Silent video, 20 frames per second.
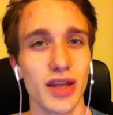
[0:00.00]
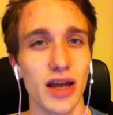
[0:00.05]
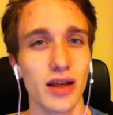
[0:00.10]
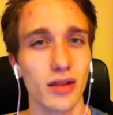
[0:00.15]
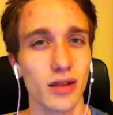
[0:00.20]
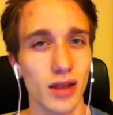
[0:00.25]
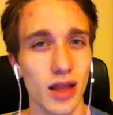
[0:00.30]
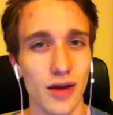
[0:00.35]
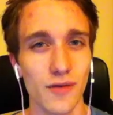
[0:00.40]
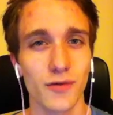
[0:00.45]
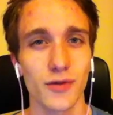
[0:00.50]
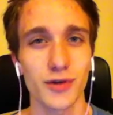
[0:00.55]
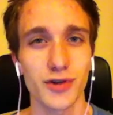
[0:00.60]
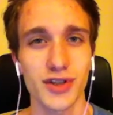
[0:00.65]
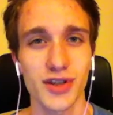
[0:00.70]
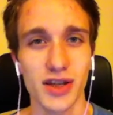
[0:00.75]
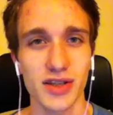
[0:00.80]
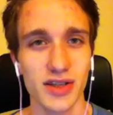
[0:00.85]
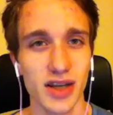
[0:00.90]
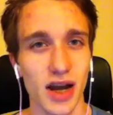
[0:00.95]
that
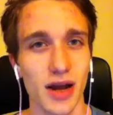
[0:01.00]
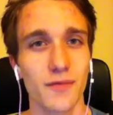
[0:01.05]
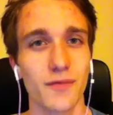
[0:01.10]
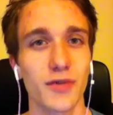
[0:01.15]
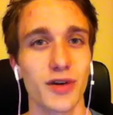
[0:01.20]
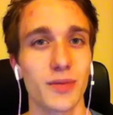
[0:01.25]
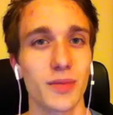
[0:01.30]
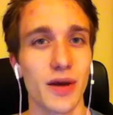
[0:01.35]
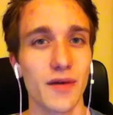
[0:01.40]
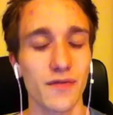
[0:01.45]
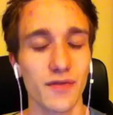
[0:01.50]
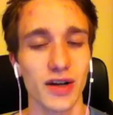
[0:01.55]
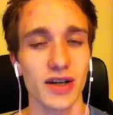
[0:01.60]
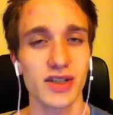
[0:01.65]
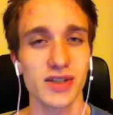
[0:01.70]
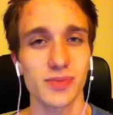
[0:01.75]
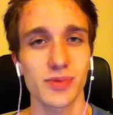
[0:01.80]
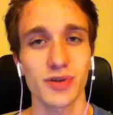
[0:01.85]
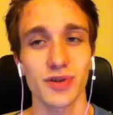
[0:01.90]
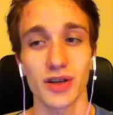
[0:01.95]
leverage, that time freedom, that
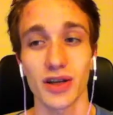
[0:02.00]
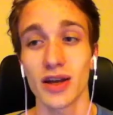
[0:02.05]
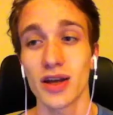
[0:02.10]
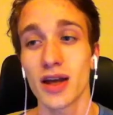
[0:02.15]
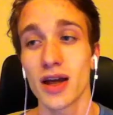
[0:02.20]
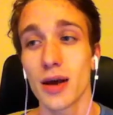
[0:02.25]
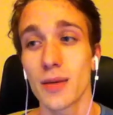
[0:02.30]
flexibility,